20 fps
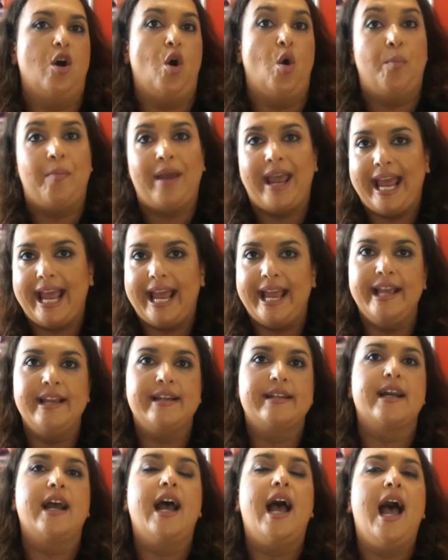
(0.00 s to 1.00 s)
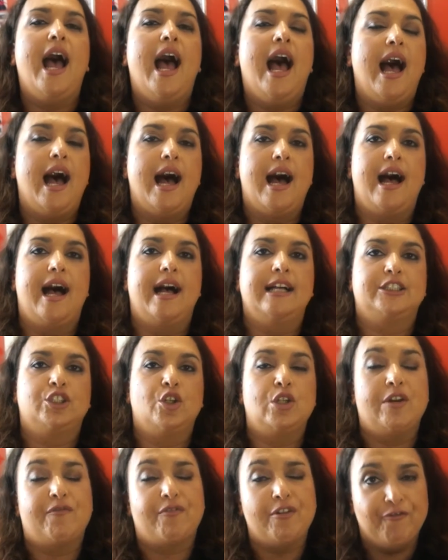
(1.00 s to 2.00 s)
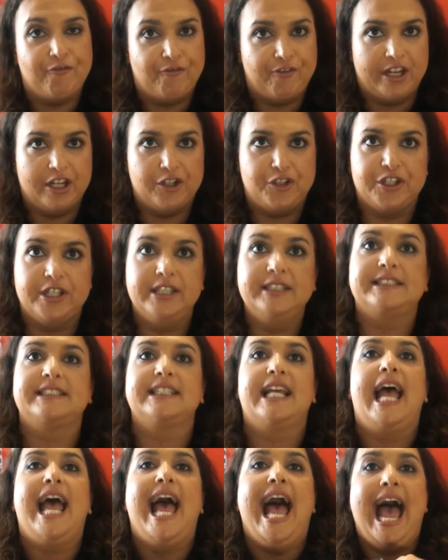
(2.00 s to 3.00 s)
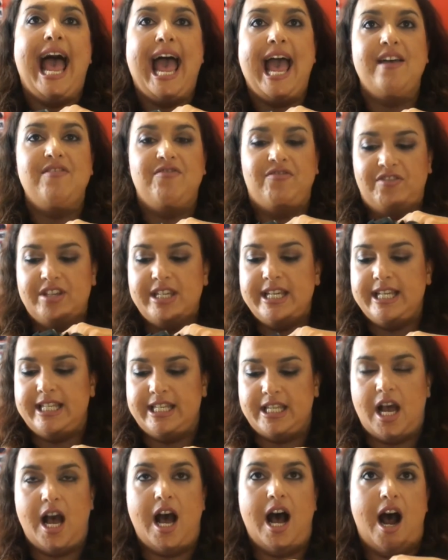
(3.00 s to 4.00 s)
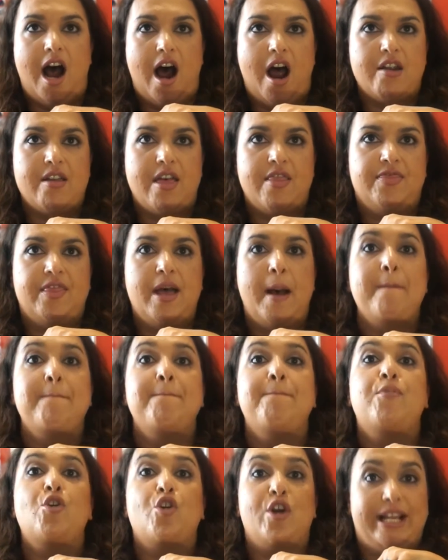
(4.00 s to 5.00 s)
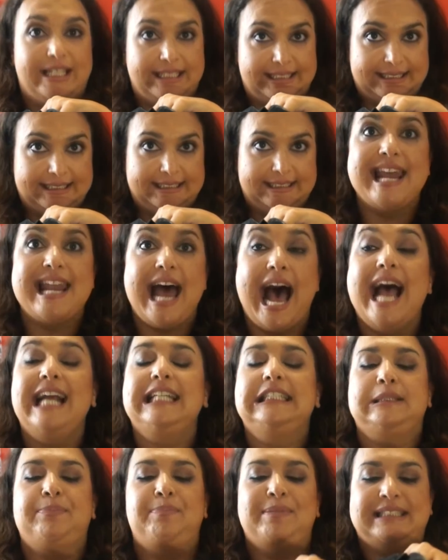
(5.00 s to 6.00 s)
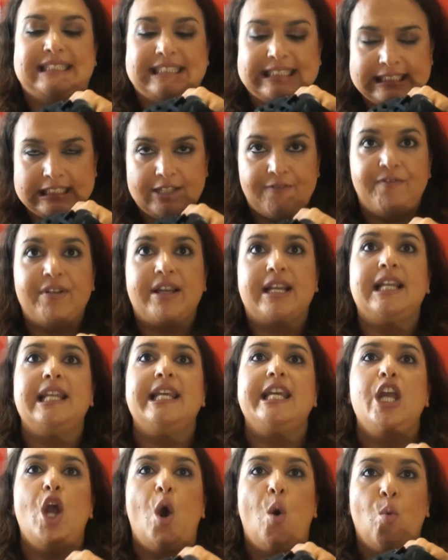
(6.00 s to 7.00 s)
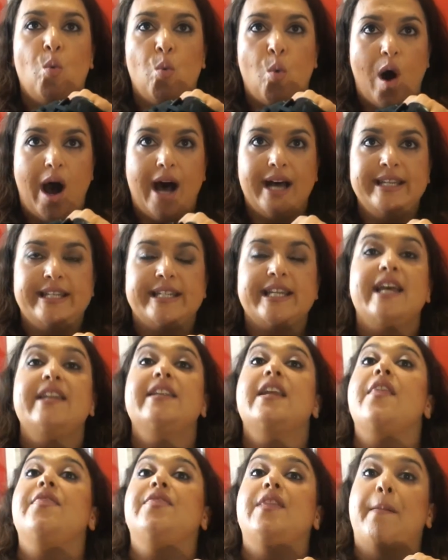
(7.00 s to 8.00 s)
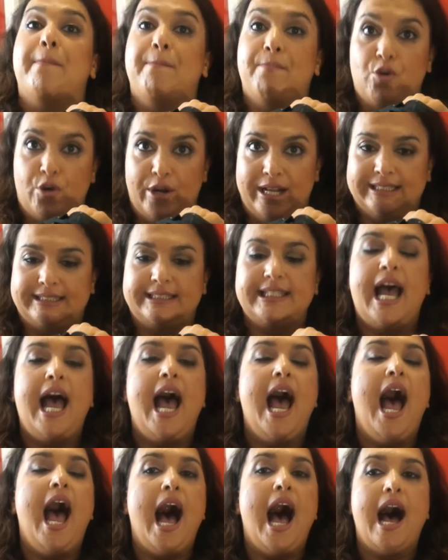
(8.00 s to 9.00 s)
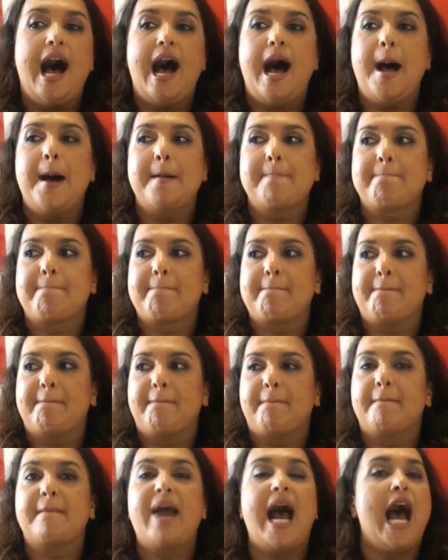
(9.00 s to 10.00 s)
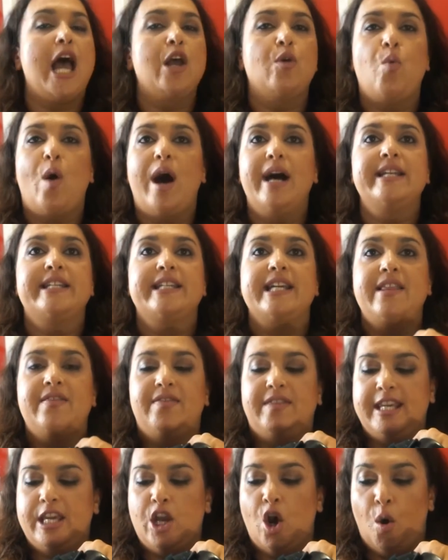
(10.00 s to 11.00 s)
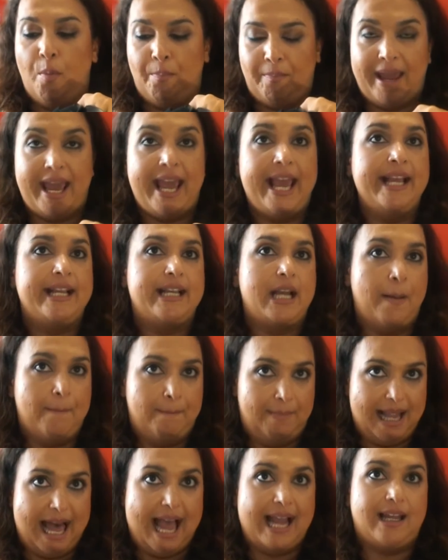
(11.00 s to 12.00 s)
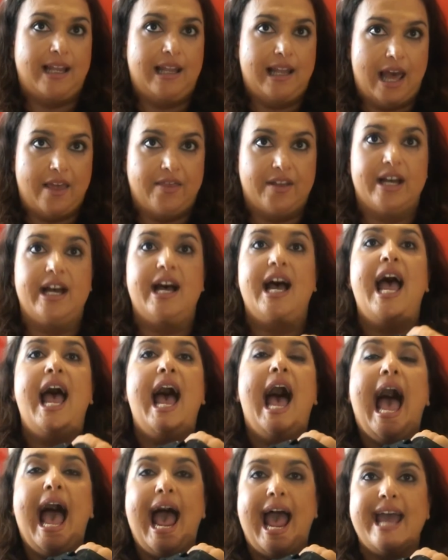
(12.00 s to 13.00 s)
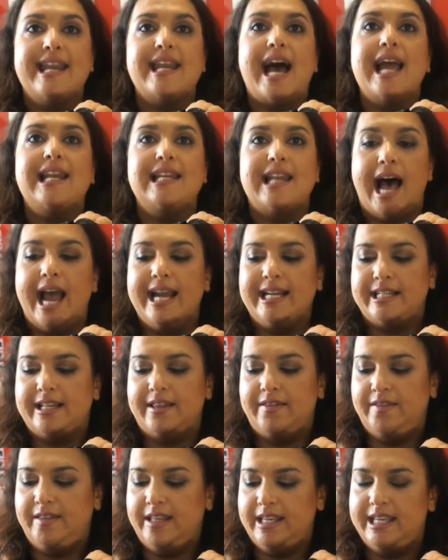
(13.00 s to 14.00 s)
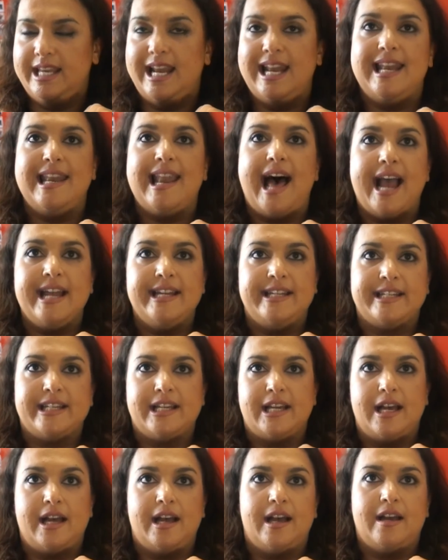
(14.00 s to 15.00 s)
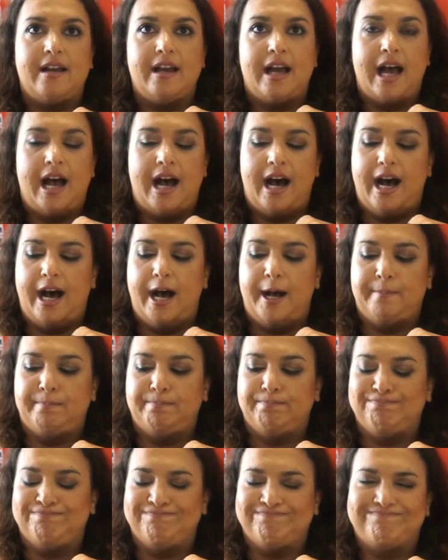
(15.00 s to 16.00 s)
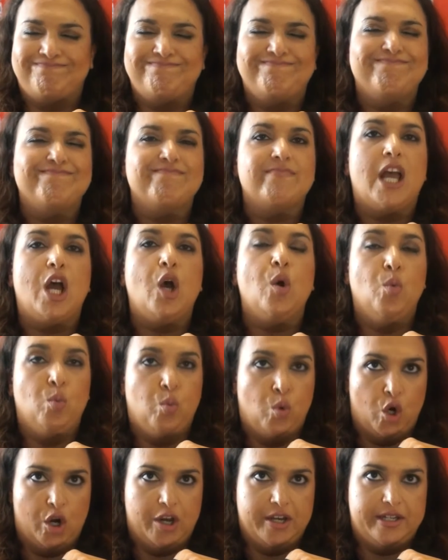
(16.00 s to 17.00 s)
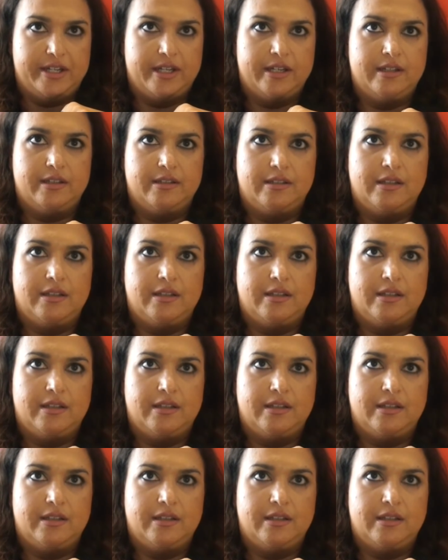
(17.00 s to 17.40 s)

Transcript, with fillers: opaque, uh, so different finishes and these are the Britts. And I specifically wanted the Britts. Um, I wanted the opaque black leather and I liked the lighter um, wood